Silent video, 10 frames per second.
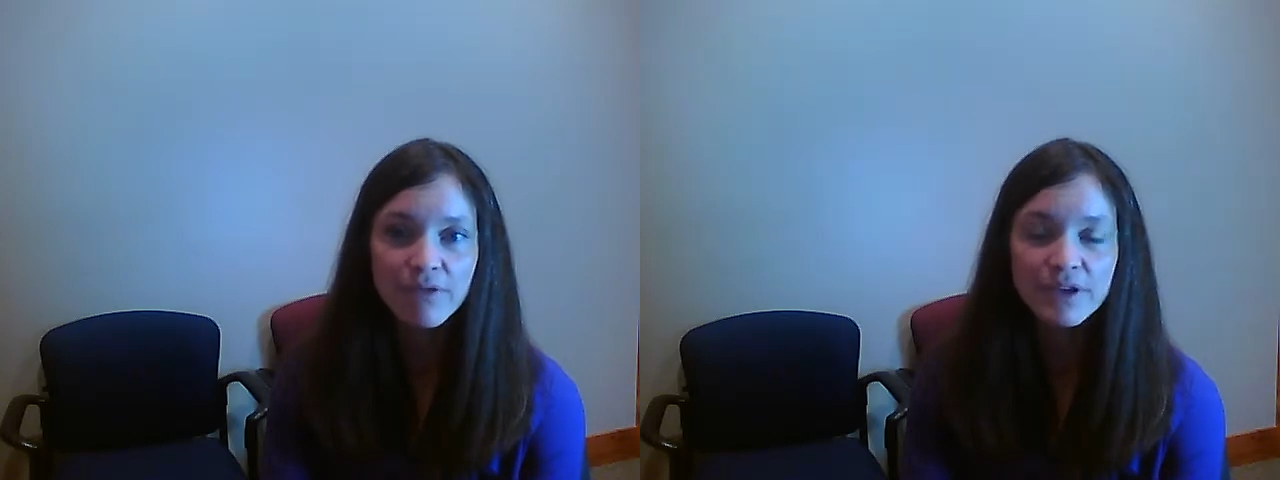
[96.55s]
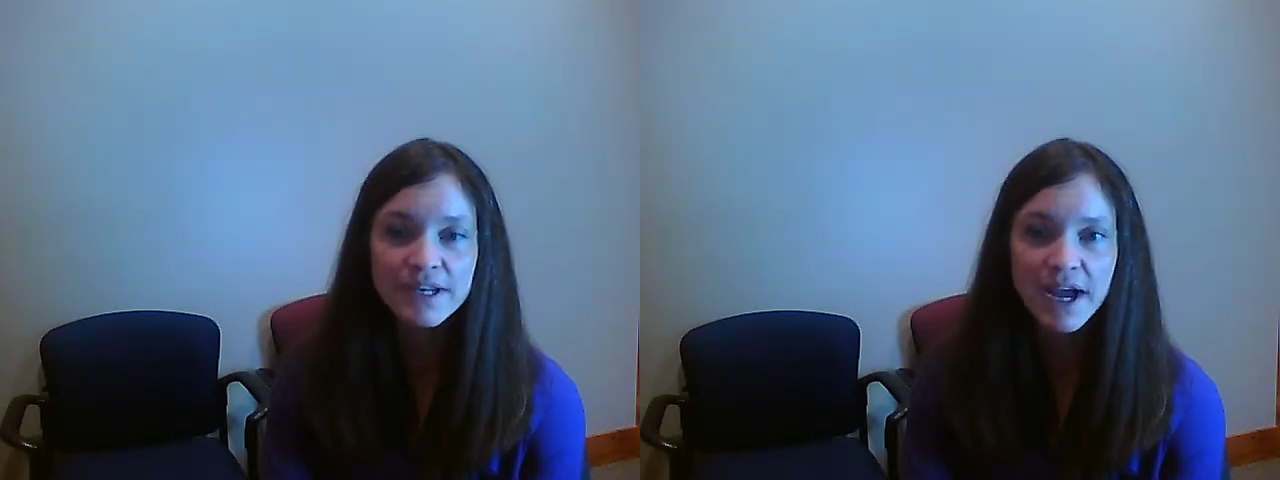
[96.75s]

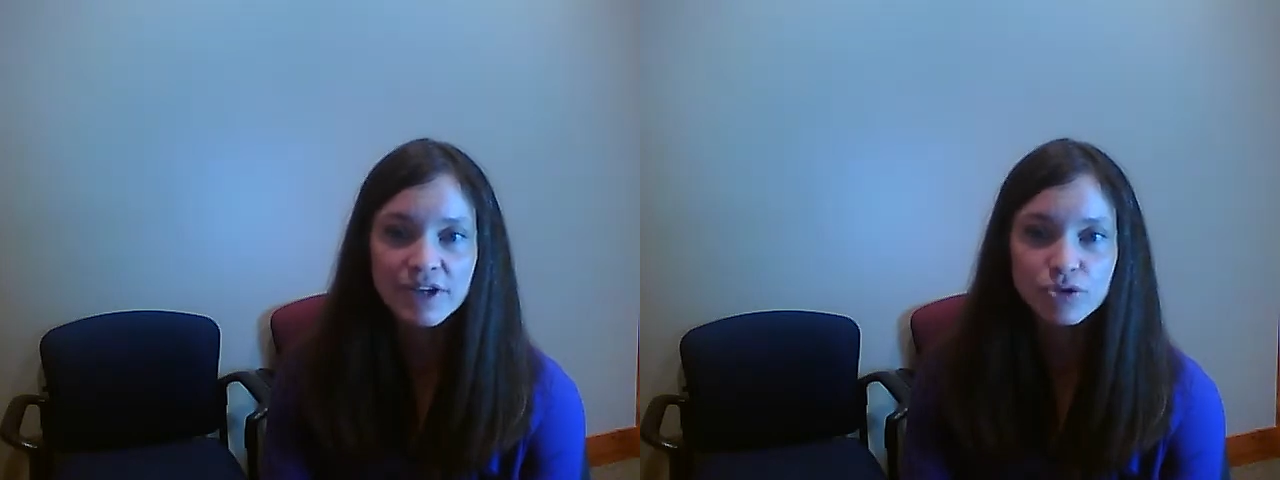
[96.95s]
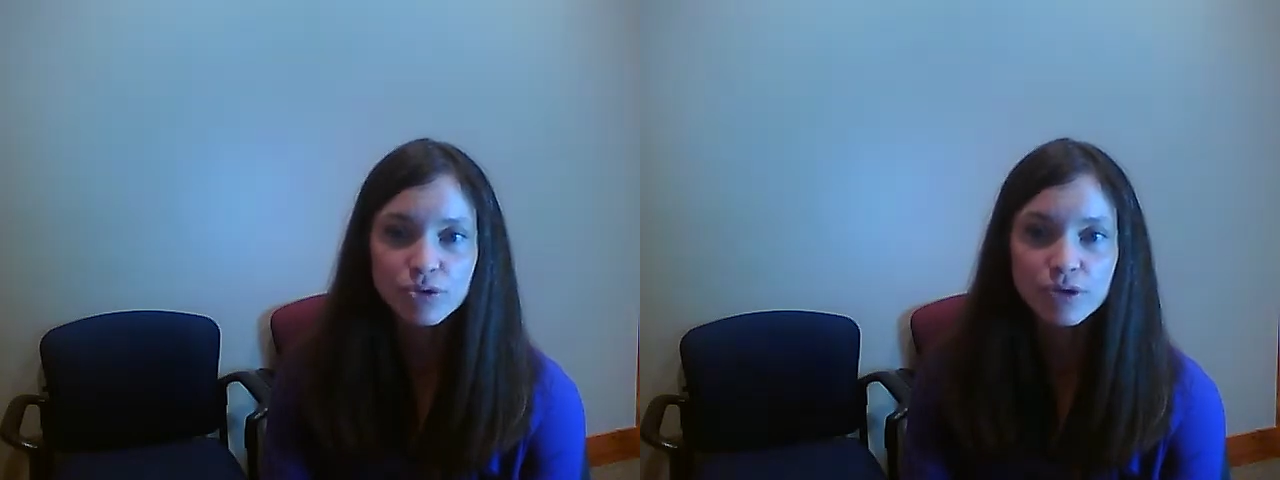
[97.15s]
the
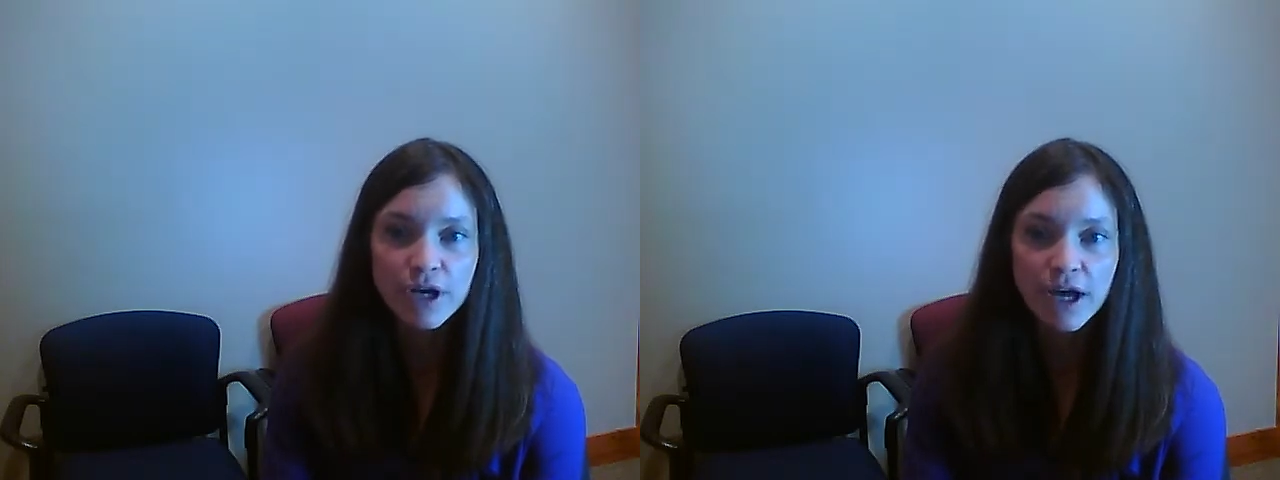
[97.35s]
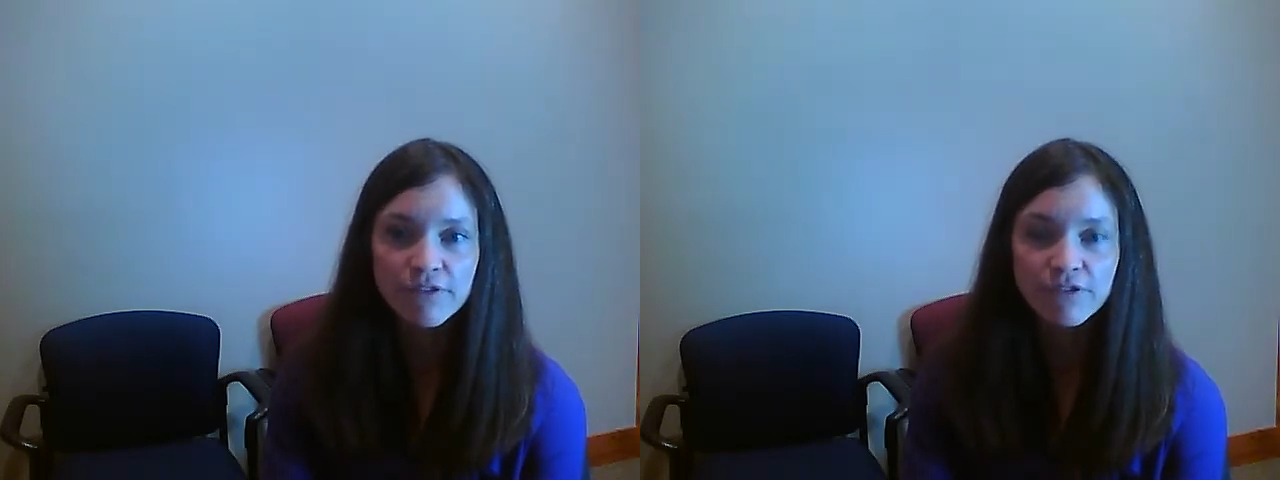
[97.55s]
natural
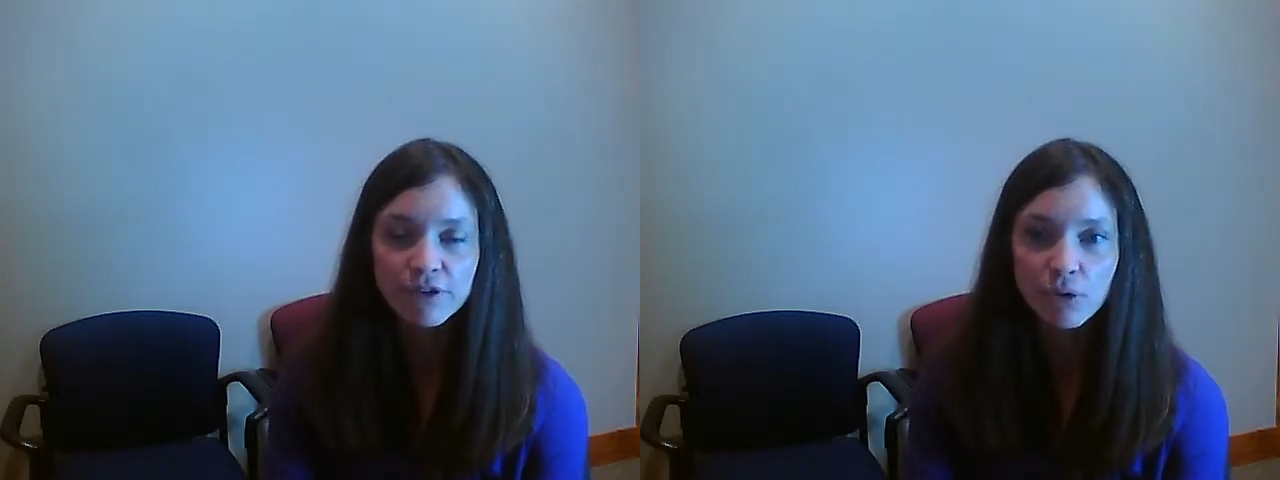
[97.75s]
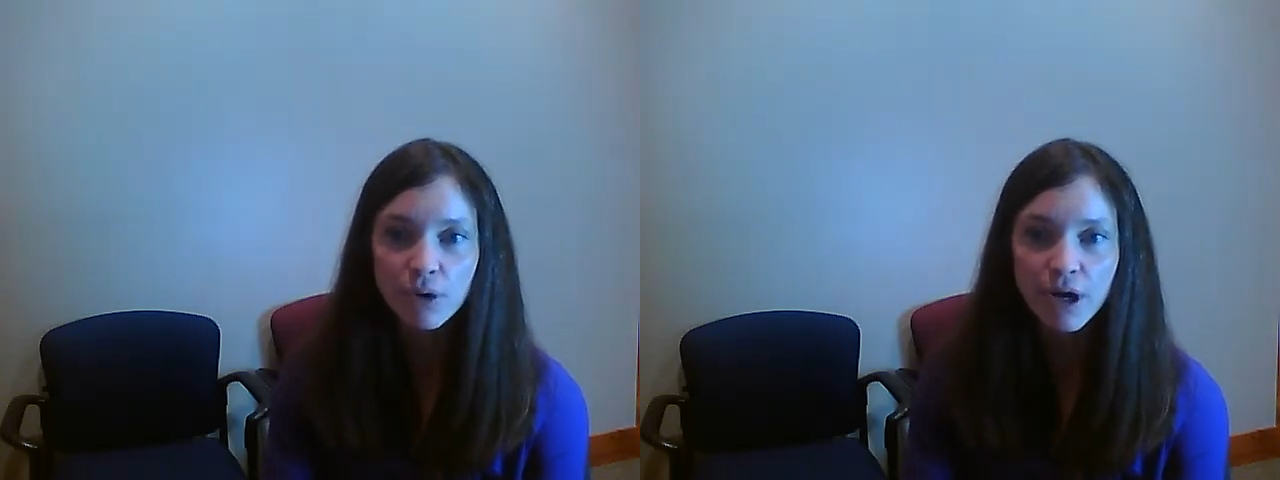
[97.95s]
gut
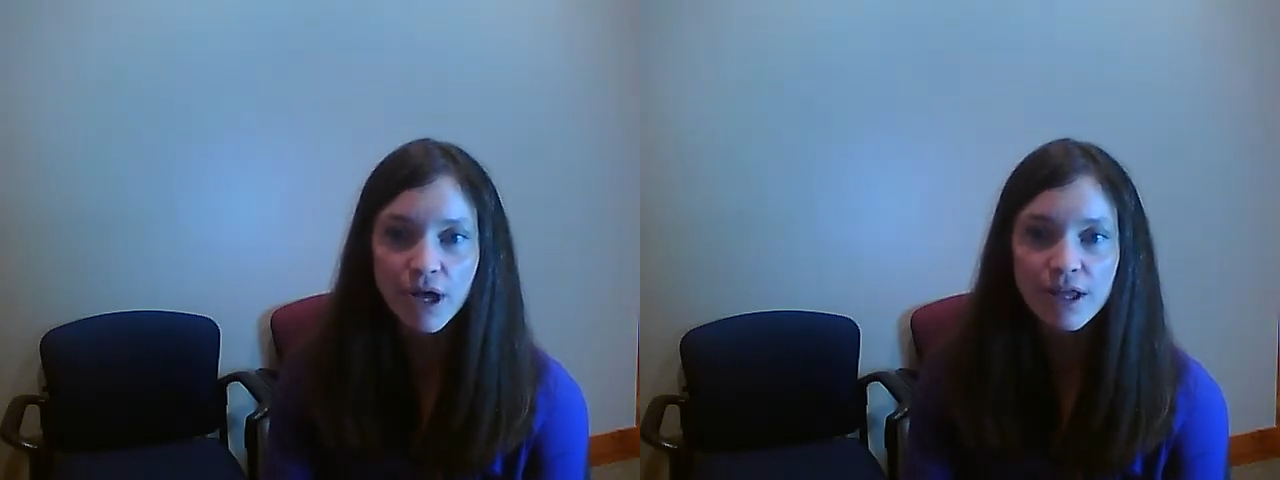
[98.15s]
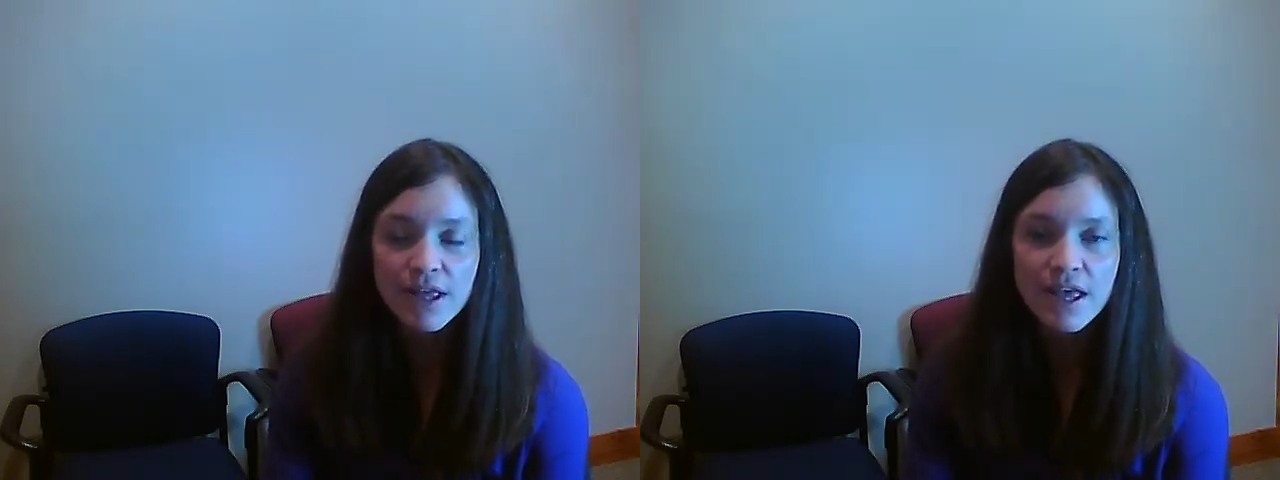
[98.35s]

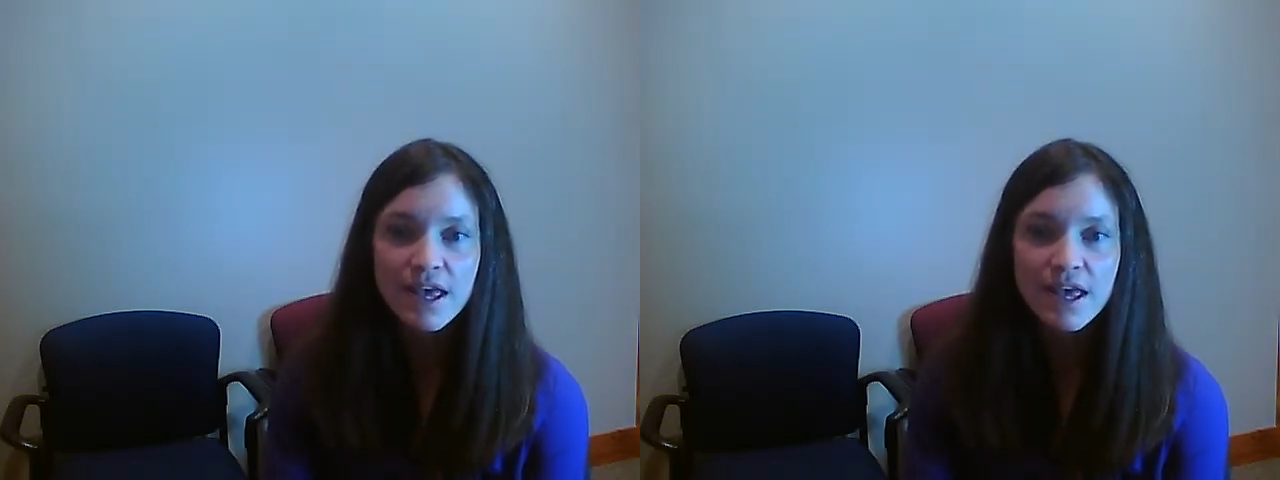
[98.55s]
flora